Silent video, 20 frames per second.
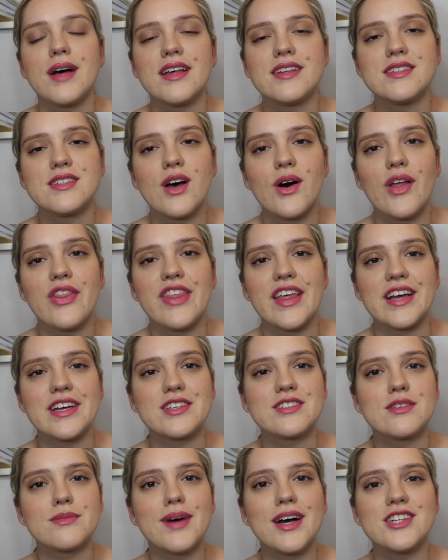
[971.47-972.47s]
So thank
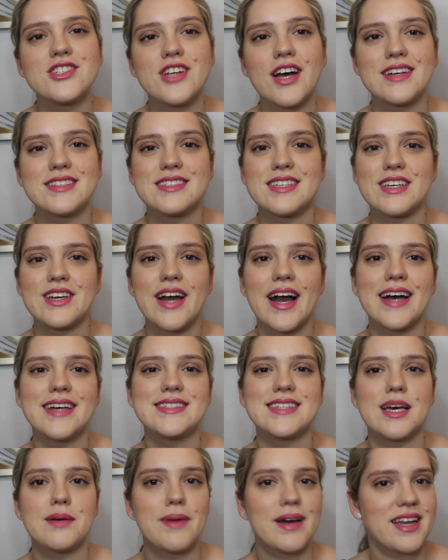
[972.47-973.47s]
you so much. I'll see you
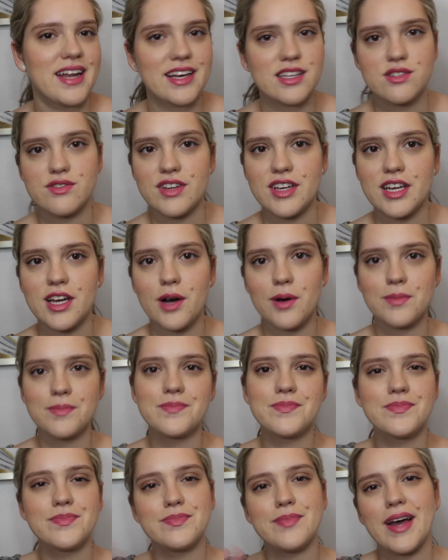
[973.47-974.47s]
guys in my next video.
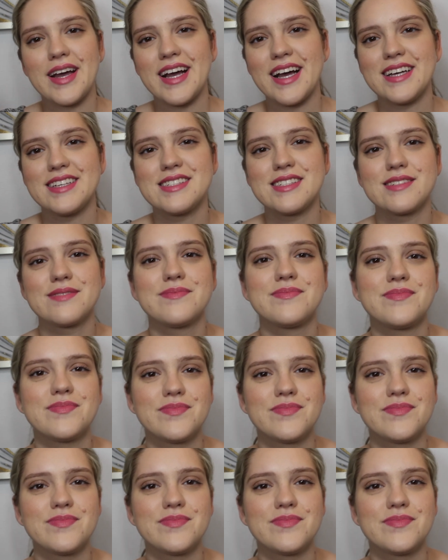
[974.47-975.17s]
Bye guys.